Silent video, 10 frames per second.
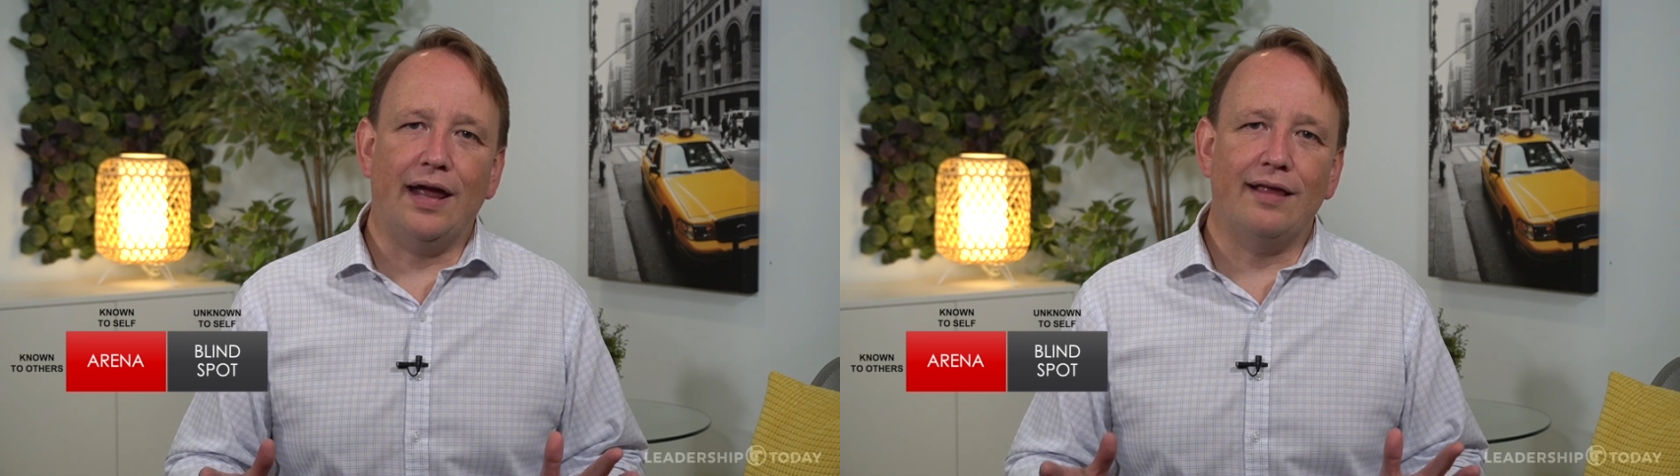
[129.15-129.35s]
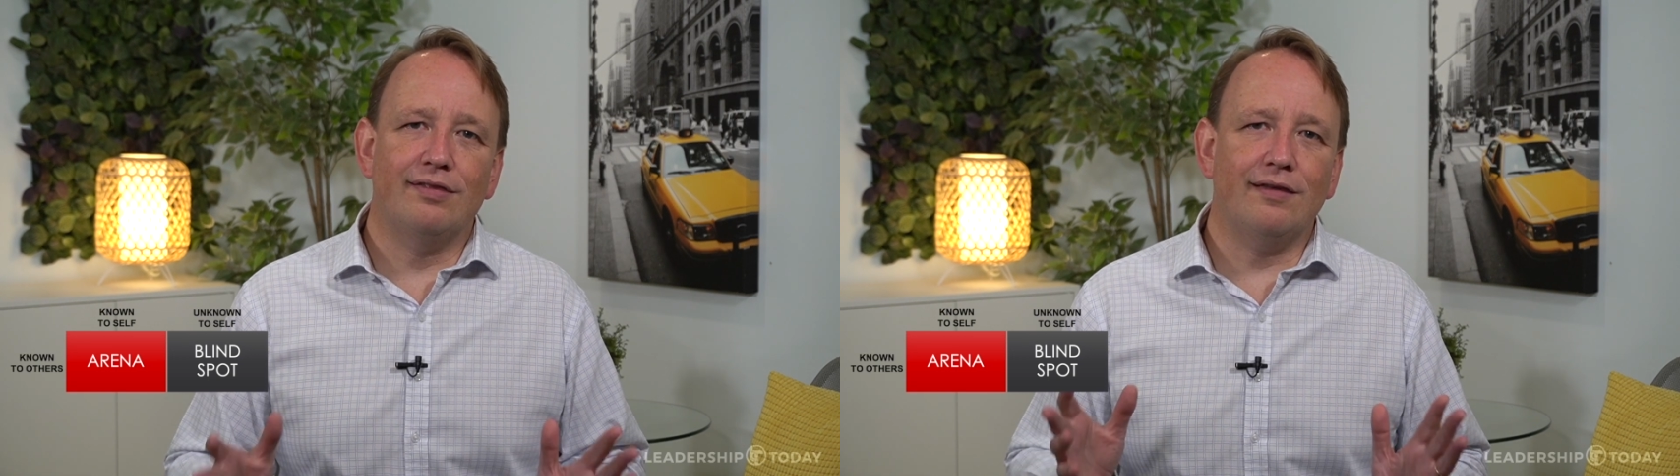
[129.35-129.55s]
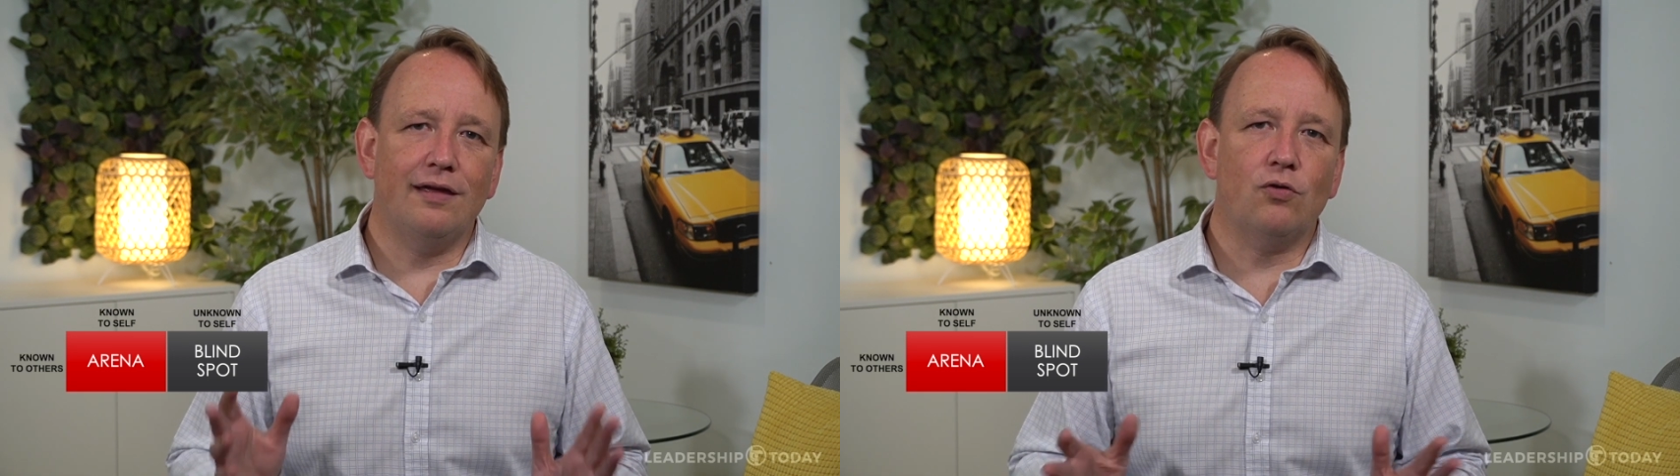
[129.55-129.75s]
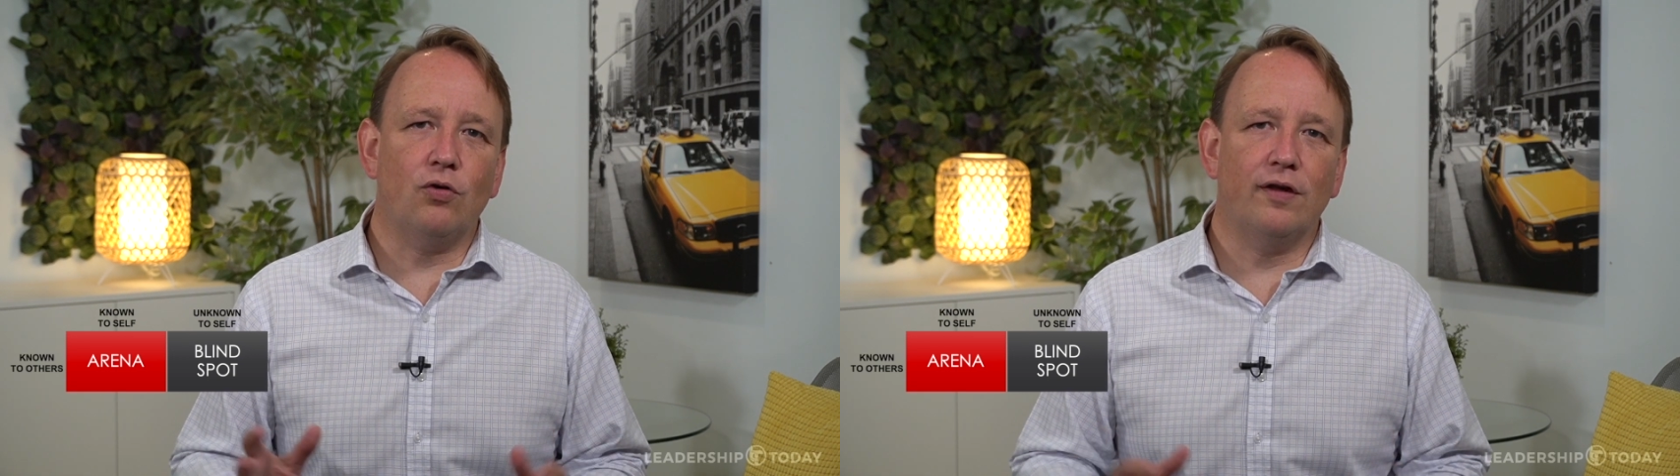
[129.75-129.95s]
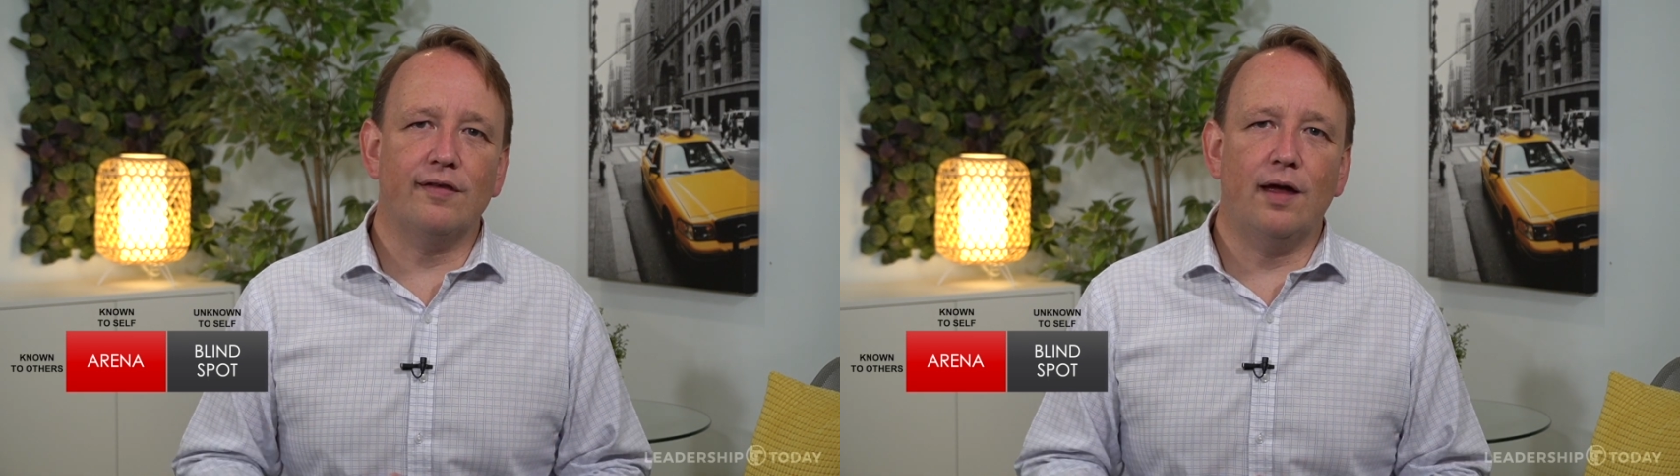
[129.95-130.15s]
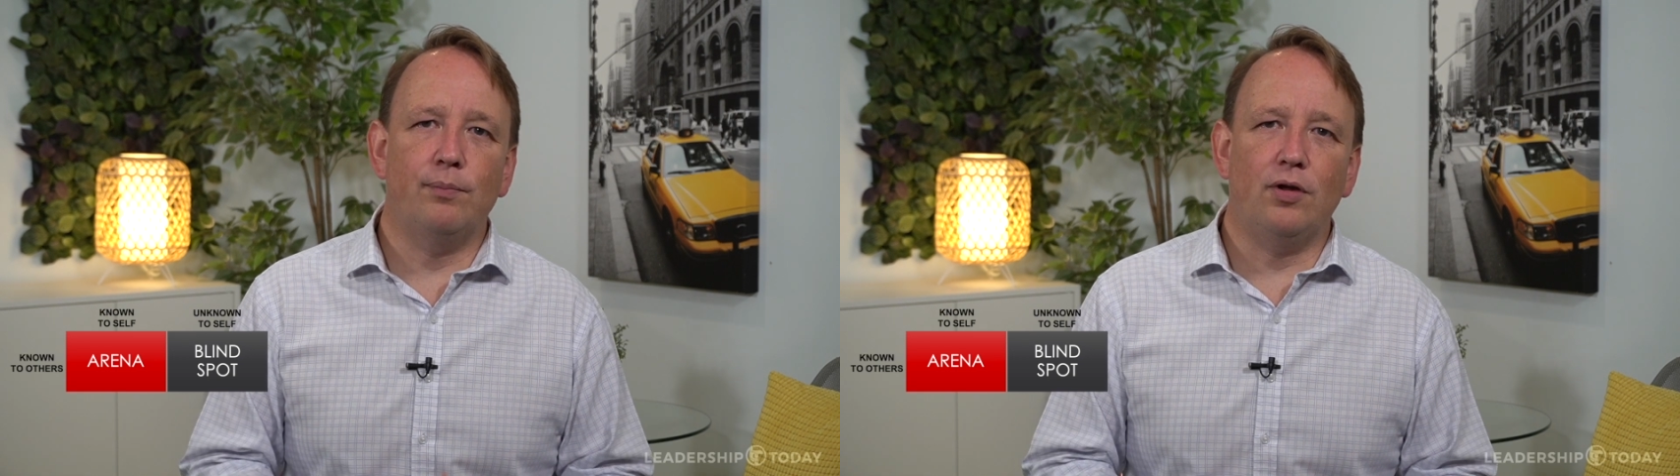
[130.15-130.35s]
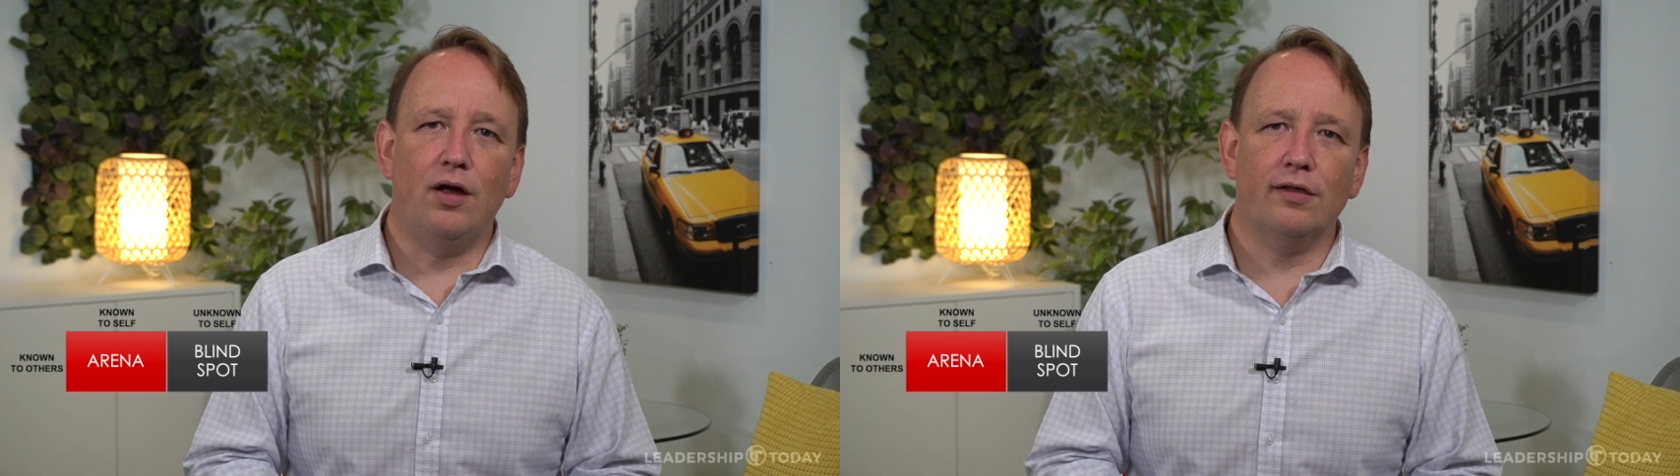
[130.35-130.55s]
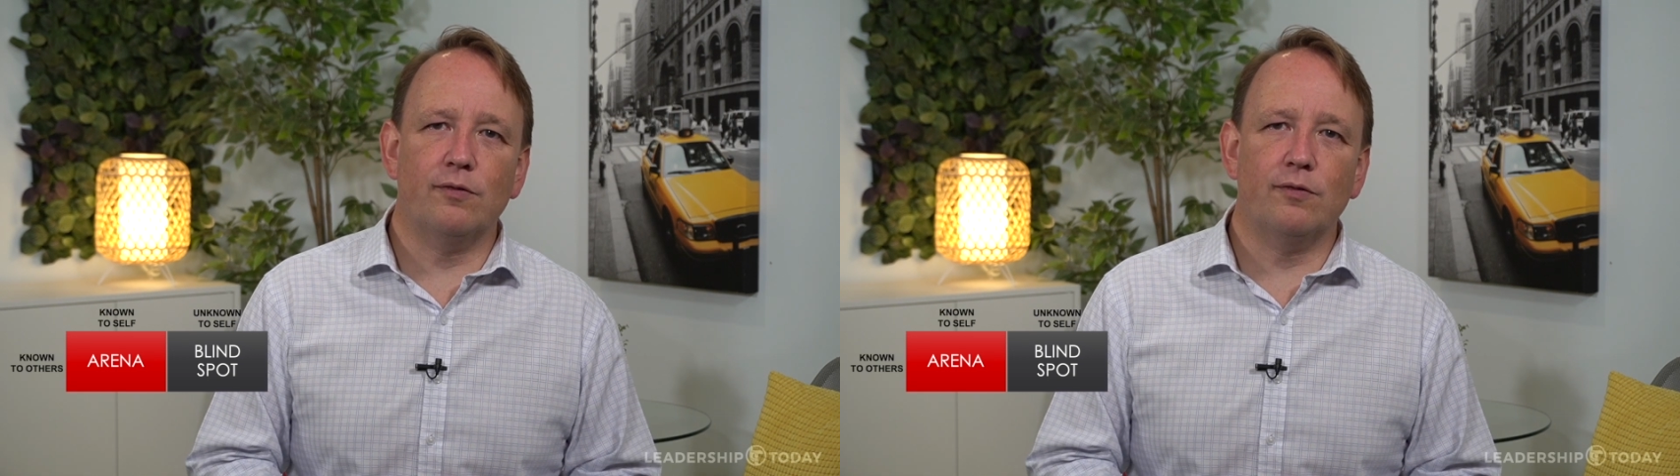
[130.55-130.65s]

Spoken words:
and decrease our blind